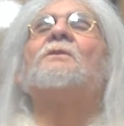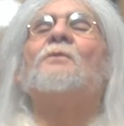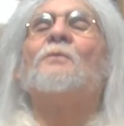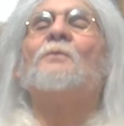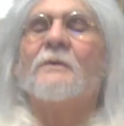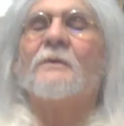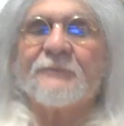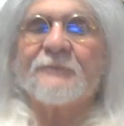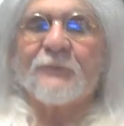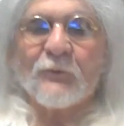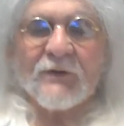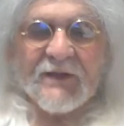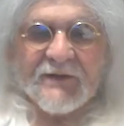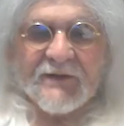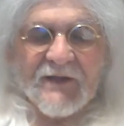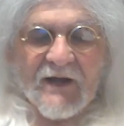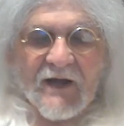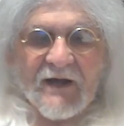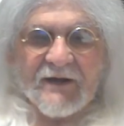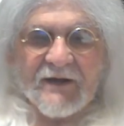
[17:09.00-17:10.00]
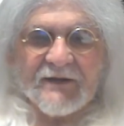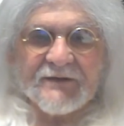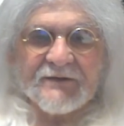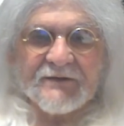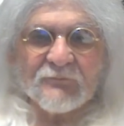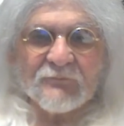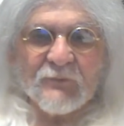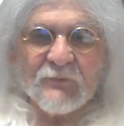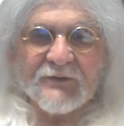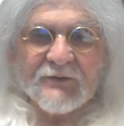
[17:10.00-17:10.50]
149
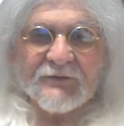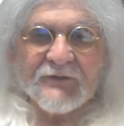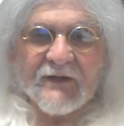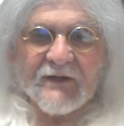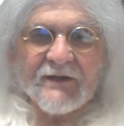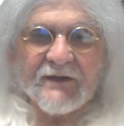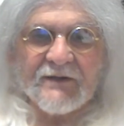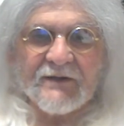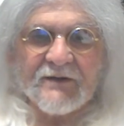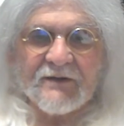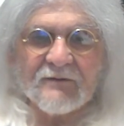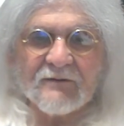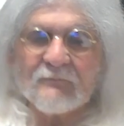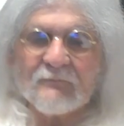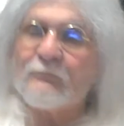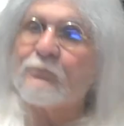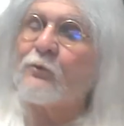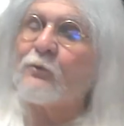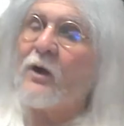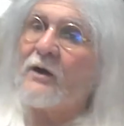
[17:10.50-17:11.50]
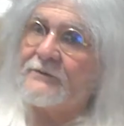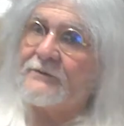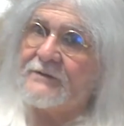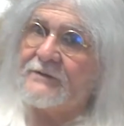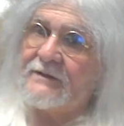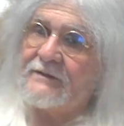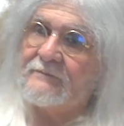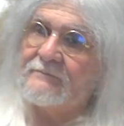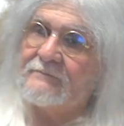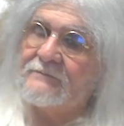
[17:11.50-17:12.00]
with a broad
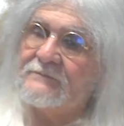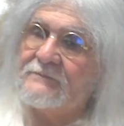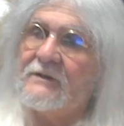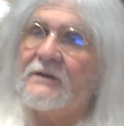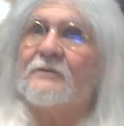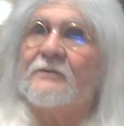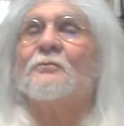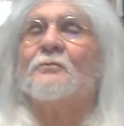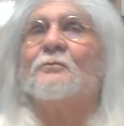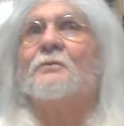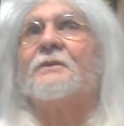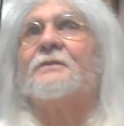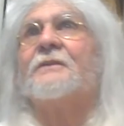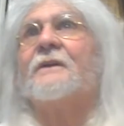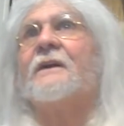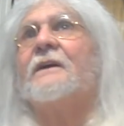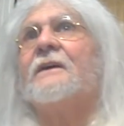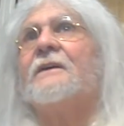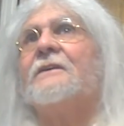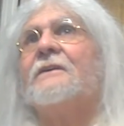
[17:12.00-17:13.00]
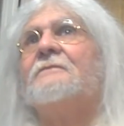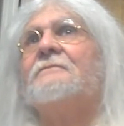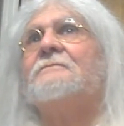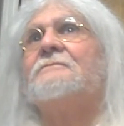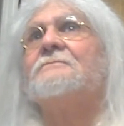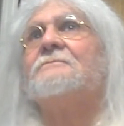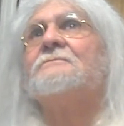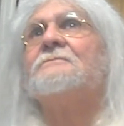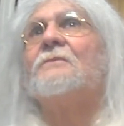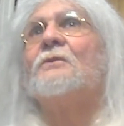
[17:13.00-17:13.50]
nib, with a
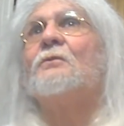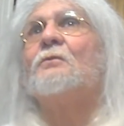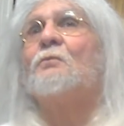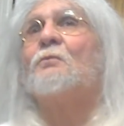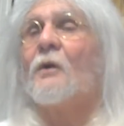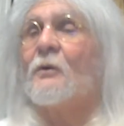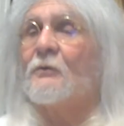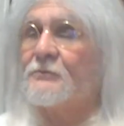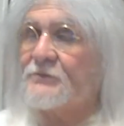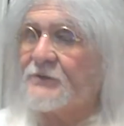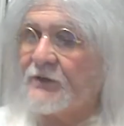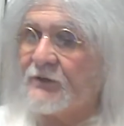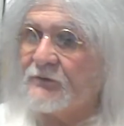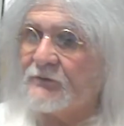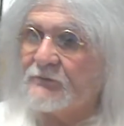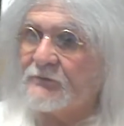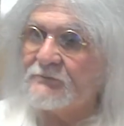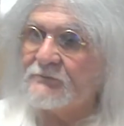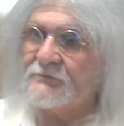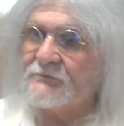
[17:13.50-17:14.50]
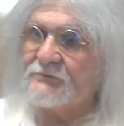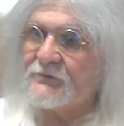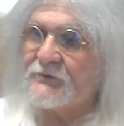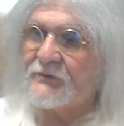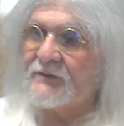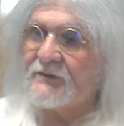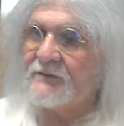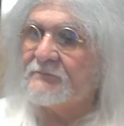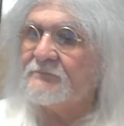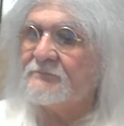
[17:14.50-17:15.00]
rose gold
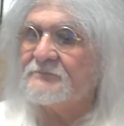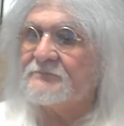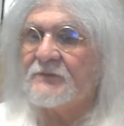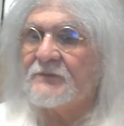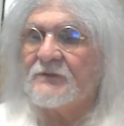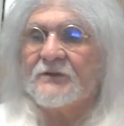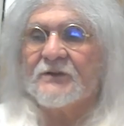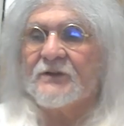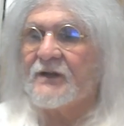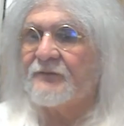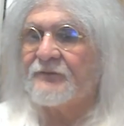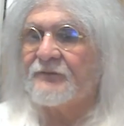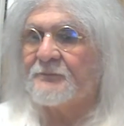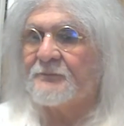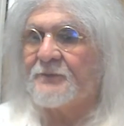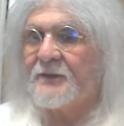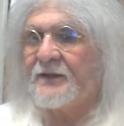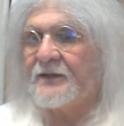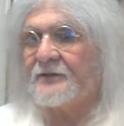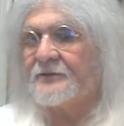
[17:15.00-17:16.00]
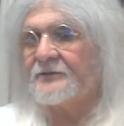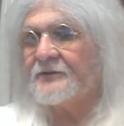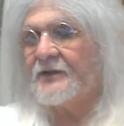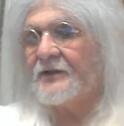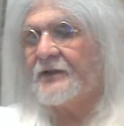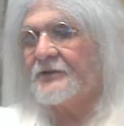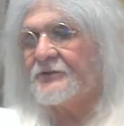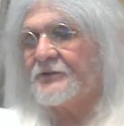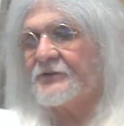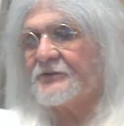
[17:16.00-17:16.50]
trim. Love the pen.
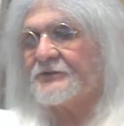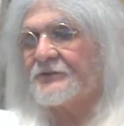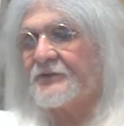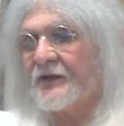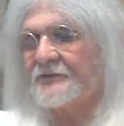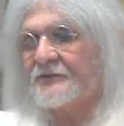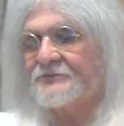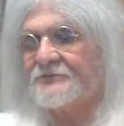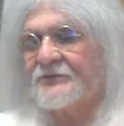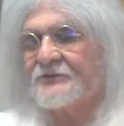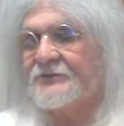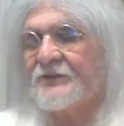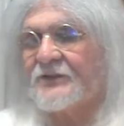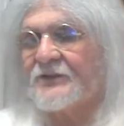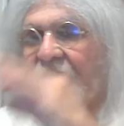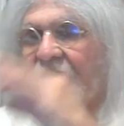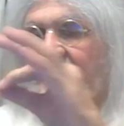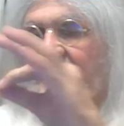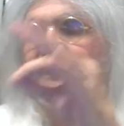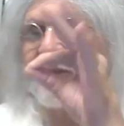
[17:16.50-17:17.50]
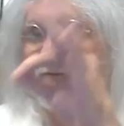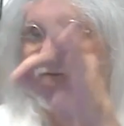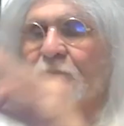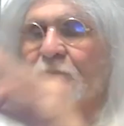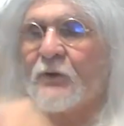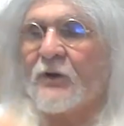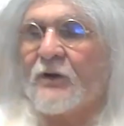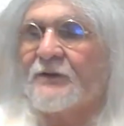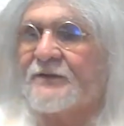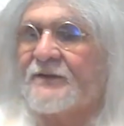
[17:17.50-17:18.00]
It just I just like that
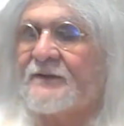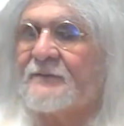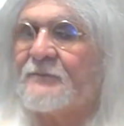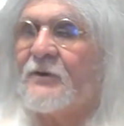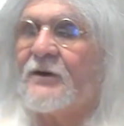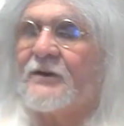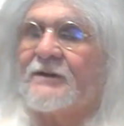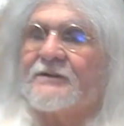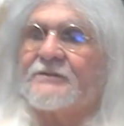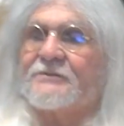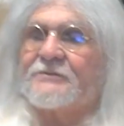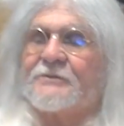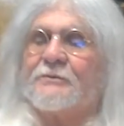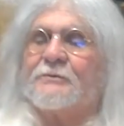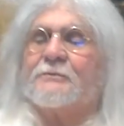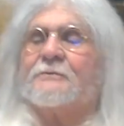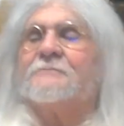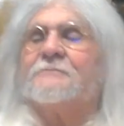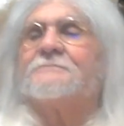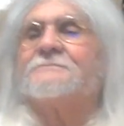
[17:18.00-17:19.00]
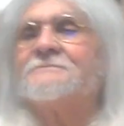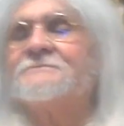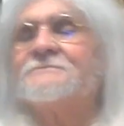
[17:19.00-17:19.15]
broad nib on it. It's cool.